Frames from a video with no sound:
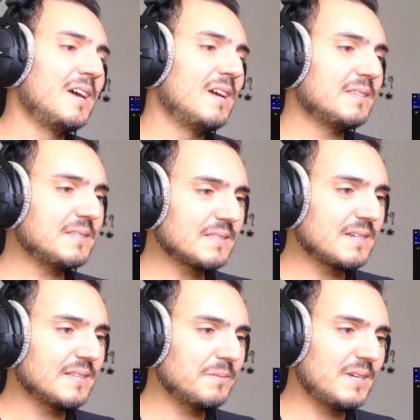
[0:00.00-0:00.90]
This is gonna
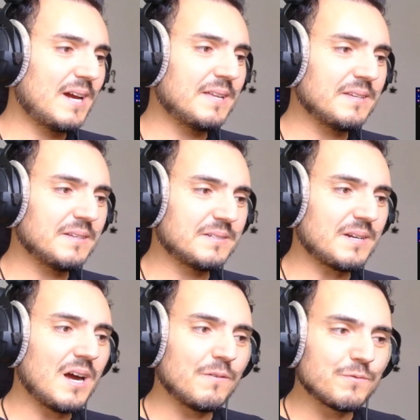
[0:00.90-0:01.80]
be another
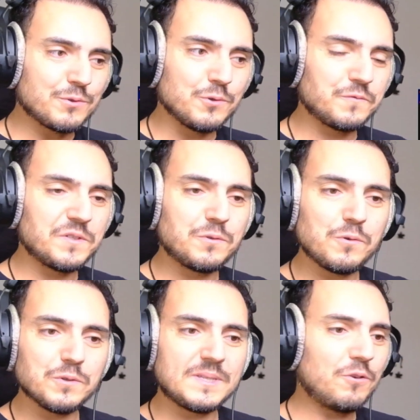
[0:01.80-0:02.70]
Avrotros videos.
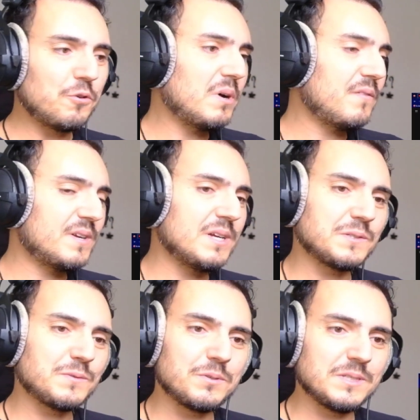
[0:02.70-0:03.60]
Thank you my friends for
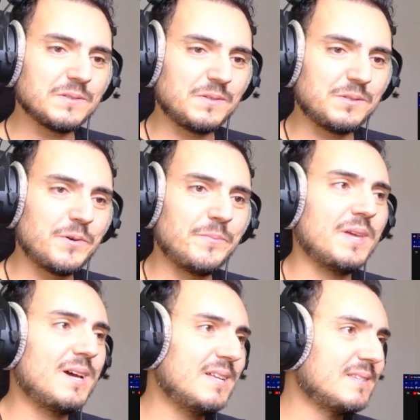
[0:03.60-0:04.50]
this video
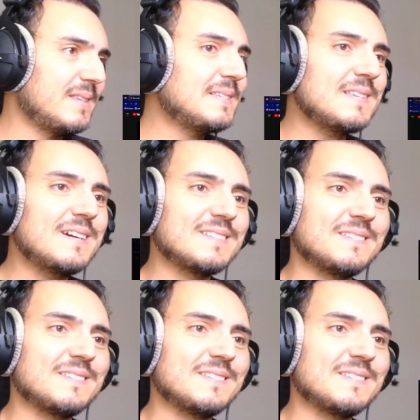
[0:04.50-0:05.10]
and let's start.